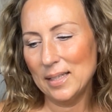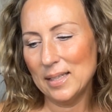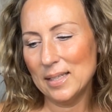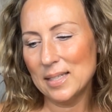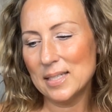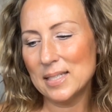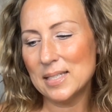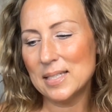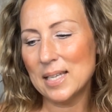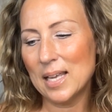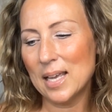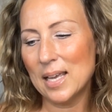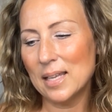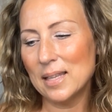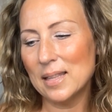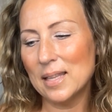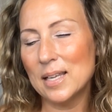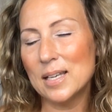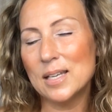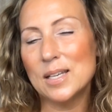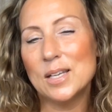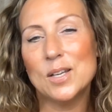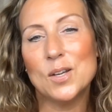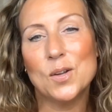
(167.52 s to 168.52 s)
saying
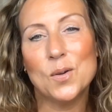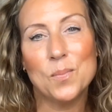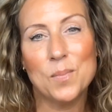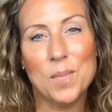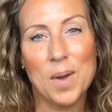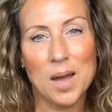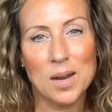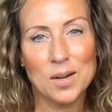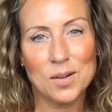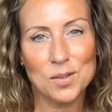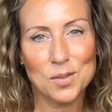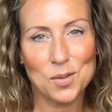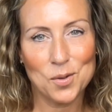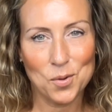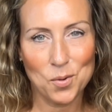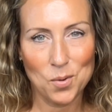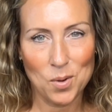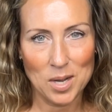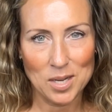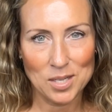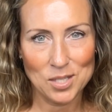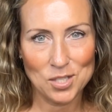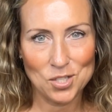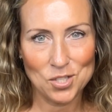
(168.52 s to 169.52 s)
that no matter the
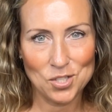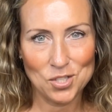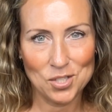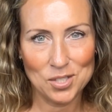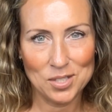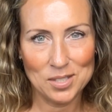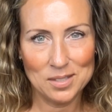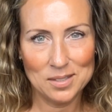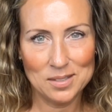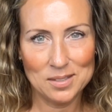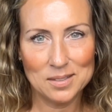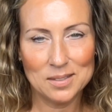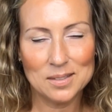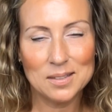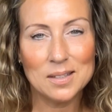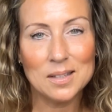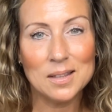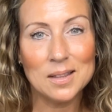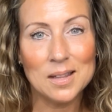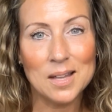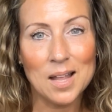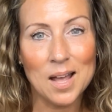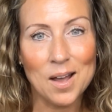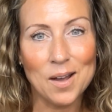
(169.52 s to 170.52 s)
question,
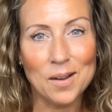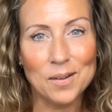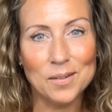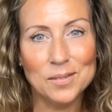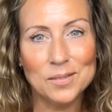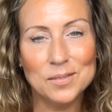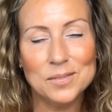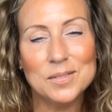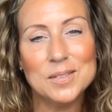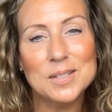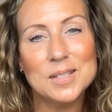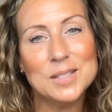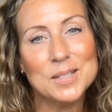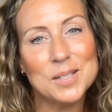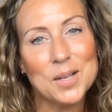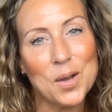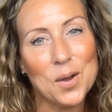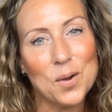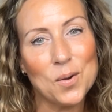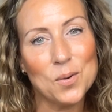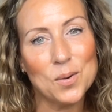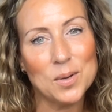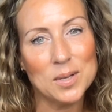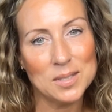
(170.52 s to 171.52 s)
love is
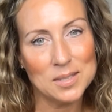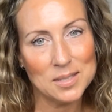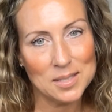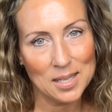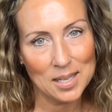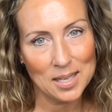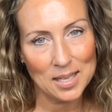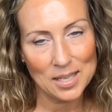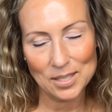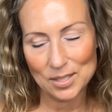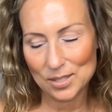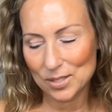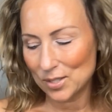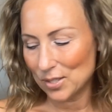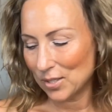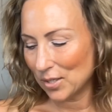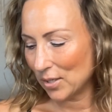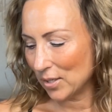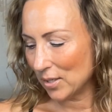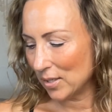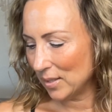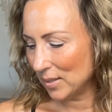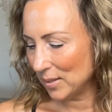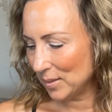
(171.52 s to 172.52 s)
always the
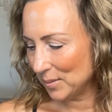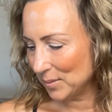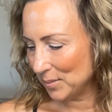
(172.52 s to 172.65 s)
answer.